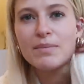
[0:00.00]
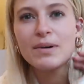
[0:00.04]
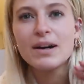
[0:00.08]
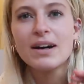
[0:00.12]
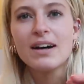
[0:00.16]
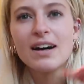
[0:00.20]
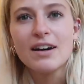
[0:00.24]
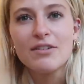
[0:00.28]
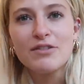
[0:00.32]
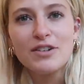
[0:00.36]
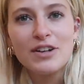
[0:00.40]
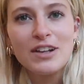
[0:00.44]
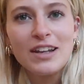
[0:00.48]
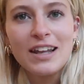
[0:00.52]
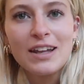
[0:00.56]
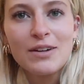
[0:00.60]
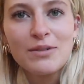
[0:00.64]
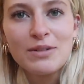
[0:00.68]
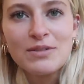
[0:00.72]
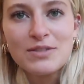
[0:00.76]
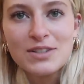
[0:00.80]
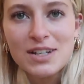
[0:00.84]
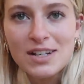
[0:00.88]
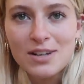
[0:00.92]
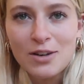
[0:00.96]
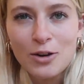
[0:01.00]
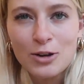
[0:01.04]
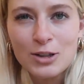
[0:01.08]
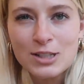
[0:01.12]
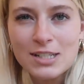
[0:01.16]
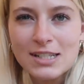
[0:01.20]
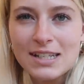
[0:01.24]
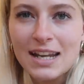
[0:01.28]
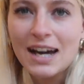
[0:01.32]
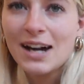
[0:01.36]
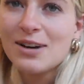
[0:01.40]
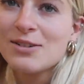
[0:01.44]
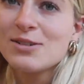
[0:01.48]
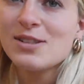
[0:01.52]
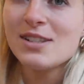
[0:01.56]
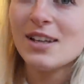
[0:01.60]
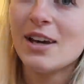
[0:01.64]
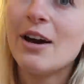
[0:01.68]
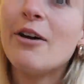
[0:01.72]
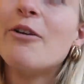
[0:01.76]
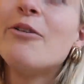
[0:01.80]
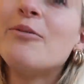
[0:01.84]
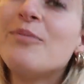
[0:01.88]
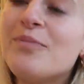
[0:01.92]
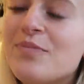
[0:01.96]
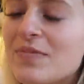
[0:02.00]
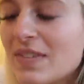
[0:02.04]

but I feel like we've done lots now, so.